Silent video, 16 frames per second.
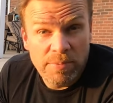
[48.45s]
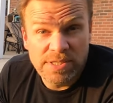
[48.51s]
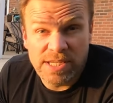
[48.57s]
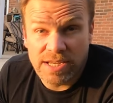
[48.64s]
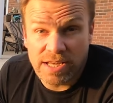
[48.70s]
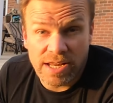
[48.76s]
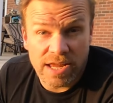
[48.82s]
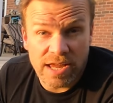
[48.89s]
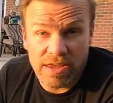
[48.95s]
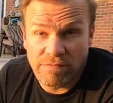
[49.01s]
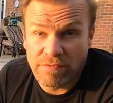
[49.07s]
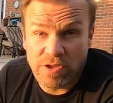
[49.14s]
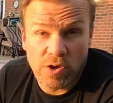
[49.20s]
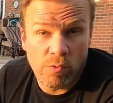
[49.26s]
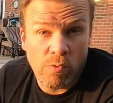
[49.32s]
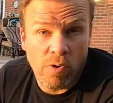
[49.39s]
particularly
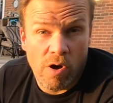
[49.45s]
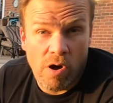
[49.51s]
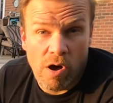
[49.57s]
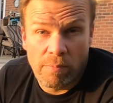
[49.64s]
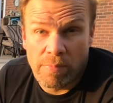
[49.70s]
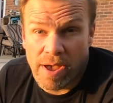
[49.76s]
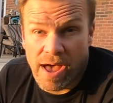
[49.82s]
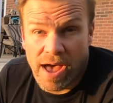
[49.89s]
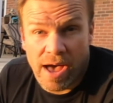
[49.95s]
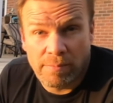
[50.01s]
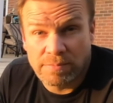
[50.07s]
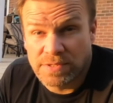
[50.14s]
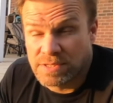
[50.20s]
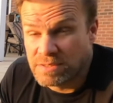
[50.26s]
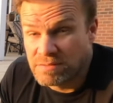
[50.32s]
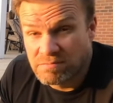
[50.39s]
if you are
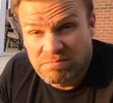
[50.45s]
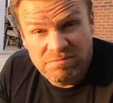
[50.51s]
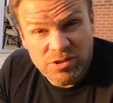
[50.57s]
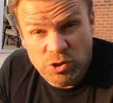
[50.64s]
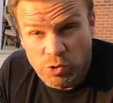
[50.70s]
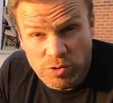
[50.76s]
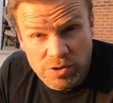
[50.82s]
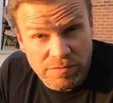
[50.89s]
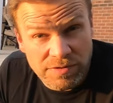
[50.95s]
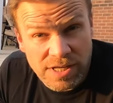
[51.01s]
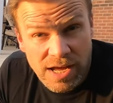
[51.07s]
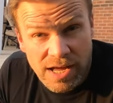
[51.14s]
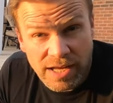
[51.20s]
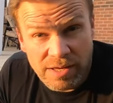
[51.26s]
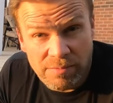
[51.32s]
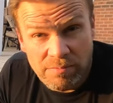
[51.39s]
perhaps short of
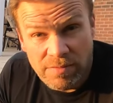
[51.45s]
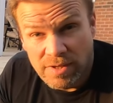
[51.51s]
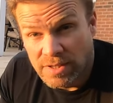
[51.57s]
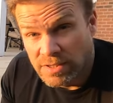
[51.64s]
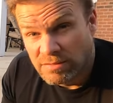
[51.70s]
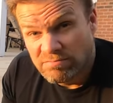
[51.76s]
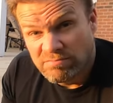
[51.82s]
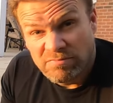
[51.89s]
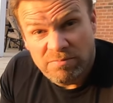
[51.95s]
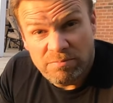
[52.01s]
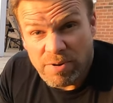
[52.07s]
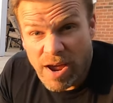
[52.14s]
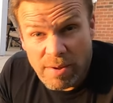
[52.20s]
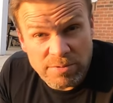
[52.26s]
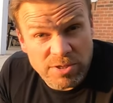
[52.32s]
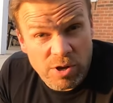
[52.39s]
time,
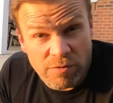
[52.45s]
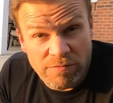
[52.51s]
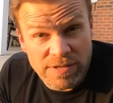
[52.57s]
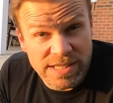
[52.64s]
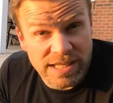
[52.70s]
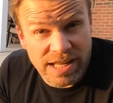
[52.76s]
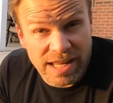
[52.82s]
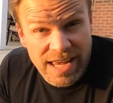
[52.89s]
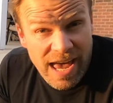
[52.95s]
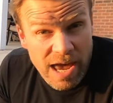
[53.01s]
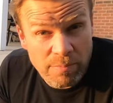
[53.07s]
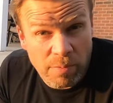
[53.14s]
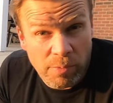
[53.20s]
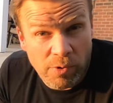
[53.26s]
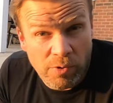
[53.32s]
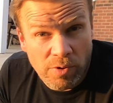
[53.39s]
perhaps not physically
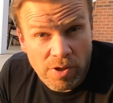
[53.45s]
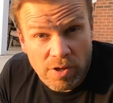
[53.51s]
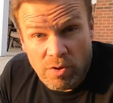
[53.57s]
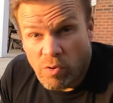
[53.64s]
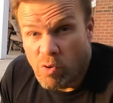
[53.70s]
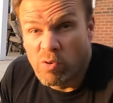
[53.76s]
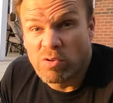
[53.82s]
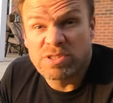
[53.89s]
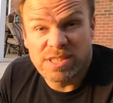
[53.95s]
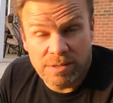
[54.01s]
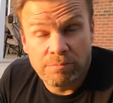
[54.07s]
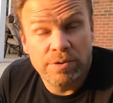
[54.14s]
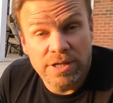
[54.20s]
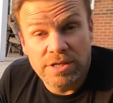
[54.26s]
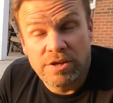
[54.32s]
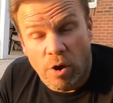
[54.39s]
capable, or
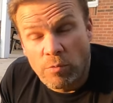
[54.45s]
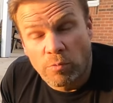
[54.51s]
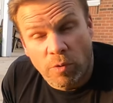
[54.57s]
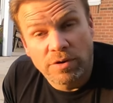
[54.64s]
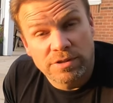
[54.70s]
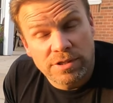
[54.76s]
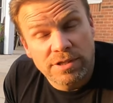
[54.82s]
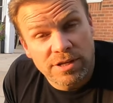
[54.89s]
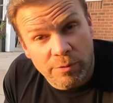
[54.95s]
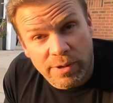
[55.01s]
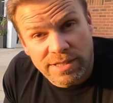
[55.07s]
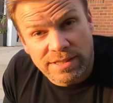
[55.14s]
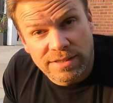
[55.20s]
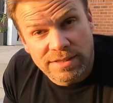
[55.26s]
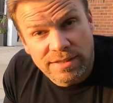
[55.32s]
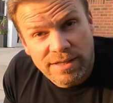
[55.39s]
simply don't want to do
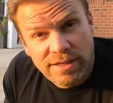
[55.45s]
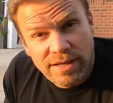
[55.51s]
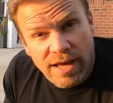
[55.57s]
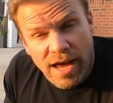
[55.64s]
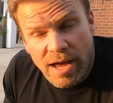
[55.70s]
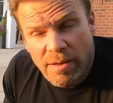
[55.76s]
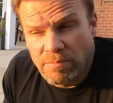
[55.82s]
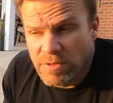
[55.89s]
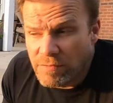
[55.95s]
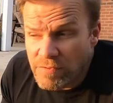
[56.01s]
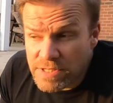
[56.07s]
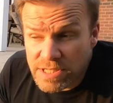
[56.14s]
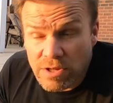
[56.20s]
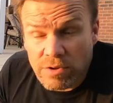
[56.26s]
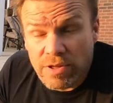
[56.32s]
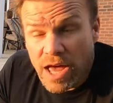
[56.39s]
it. Um, the
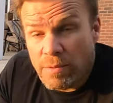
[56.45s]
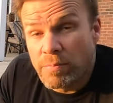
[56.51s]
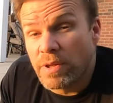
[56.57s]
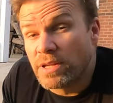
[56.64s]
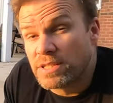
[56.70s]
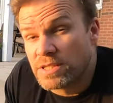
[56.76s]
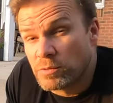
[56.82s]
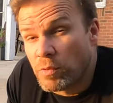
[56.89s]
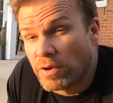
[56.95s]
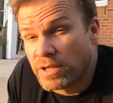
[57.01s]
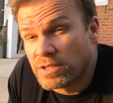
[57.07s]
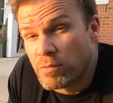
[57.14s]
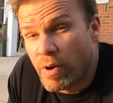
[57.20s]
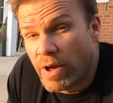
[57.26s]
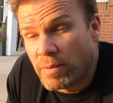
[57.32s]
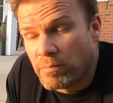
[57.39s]
physical capability one
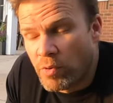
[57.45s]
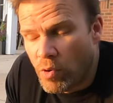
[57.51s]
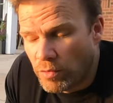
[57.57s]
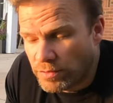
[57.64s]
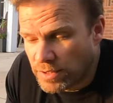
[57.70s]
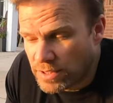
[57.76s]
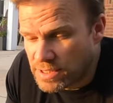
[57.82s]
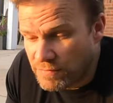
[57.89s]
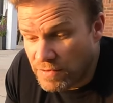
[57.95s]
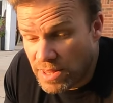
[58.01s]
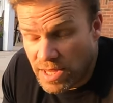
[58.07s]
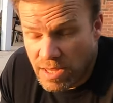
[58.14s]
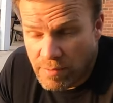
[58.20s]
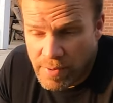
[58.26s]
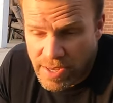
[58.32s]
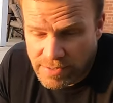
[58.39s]
is quite important, because if you
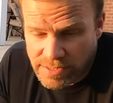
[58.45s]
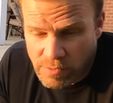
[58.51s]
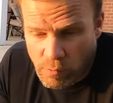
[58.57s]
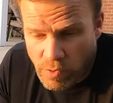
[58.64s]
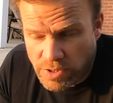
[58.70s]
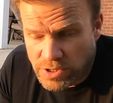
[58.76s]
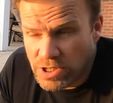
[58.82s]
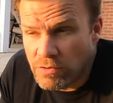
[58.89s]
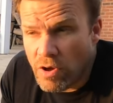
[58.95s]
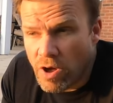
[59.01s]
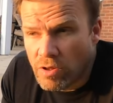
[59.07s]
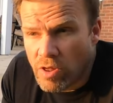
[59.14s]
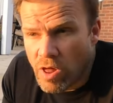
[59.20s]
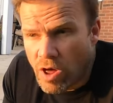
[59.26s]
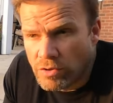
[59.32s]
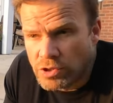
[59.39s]
think about it, once you've
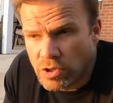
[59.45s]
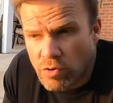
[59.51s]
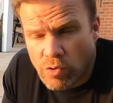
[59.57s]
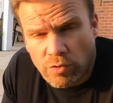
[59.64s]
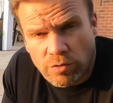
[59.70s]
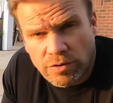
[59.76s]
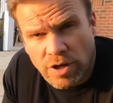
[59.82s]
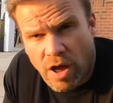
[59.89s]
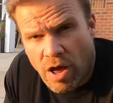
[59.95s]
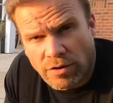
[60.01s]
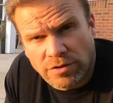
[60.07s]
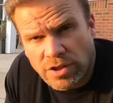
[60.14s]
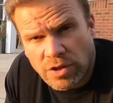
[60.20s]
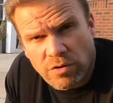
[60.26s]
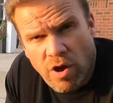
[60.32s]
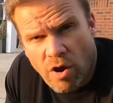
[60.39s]
got a larger
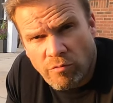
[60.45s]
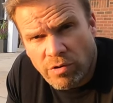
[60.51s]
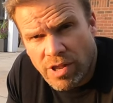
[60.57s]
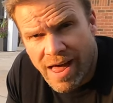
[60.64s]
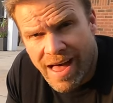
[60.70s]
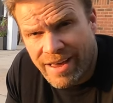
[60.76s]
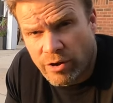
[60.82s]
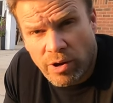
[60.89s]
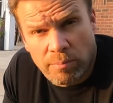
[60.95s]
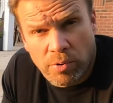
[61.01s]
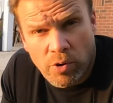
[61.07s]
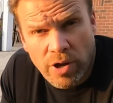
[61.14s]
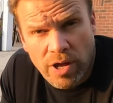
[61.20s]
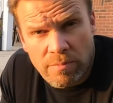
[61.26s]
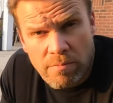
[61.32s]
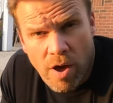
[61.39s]
garden, you can't rely on a
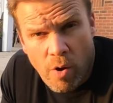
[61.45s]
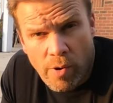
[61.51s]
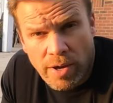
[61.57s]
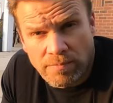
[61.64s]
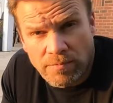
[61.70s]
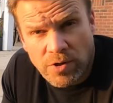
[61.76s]
plug-in mower.